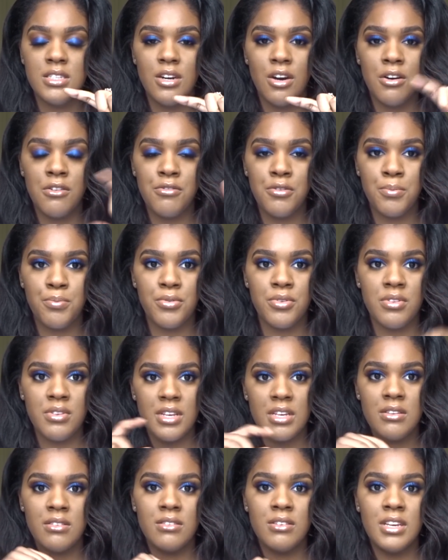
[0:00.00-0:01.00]
over
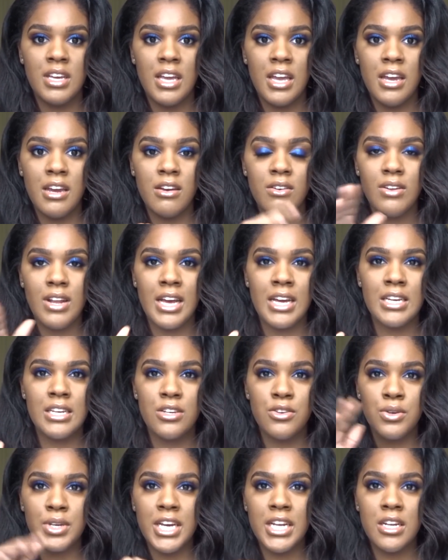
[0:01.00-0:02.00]
process the hair. Like
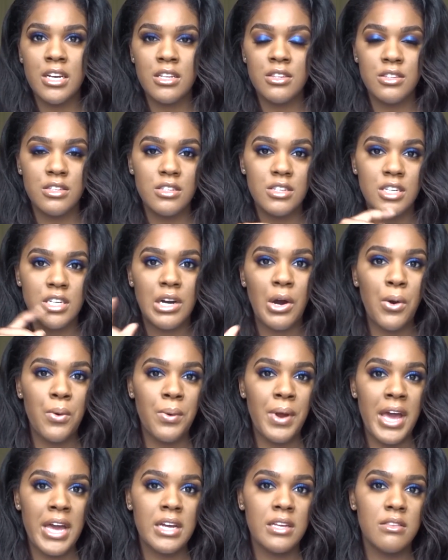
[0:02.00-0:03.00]
you cannot
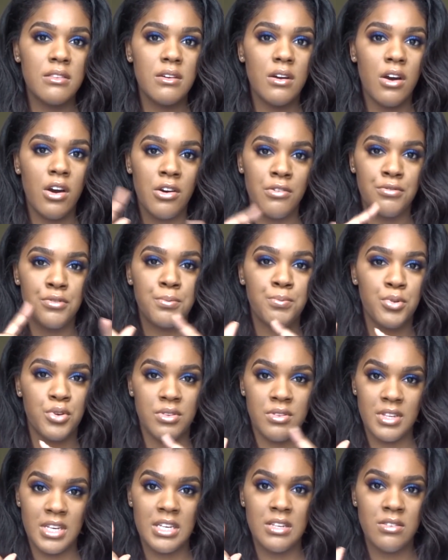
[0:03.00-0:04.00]
correct over
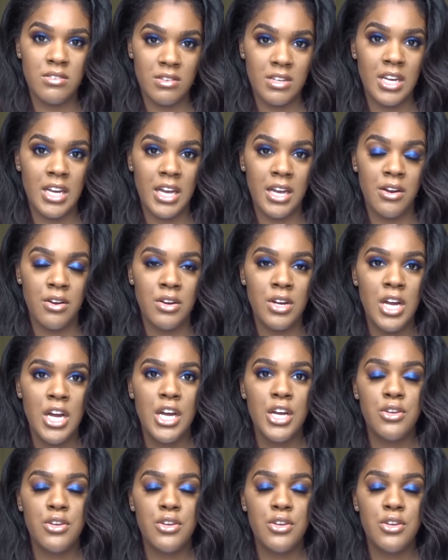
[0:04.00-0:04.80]
processed hair.